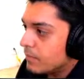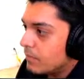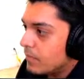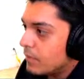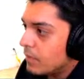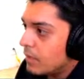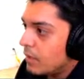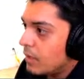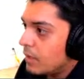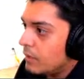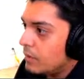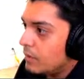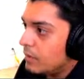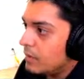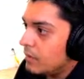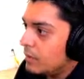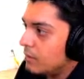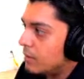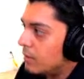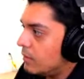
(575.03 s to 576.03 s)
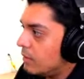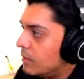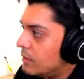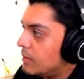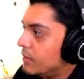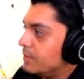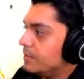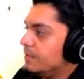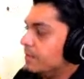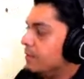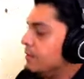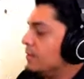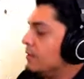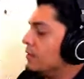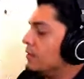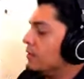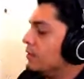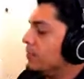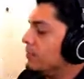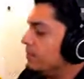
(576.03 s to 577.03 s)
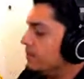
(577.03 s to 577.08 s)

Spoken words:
And I believe that's it. So,